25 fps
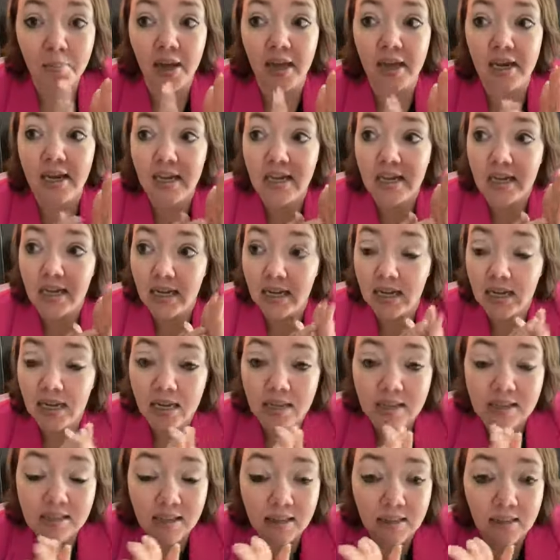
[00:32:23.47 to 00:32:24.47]
but it
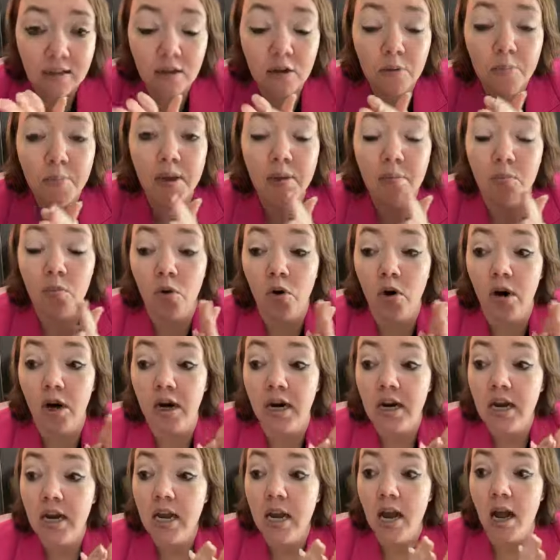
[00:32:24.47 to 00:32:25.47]
is a little bit
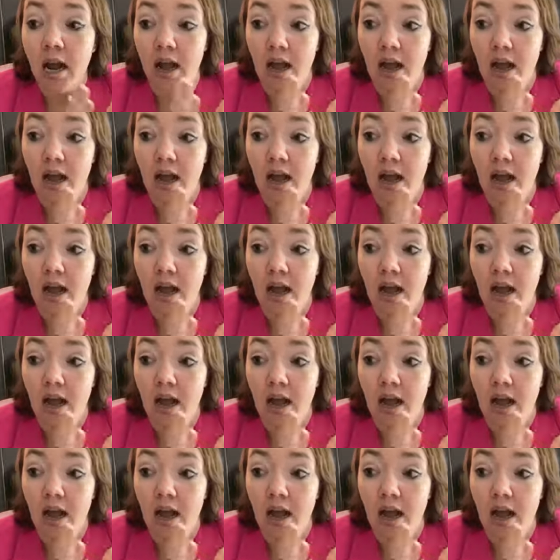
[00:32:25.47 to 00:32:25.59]
more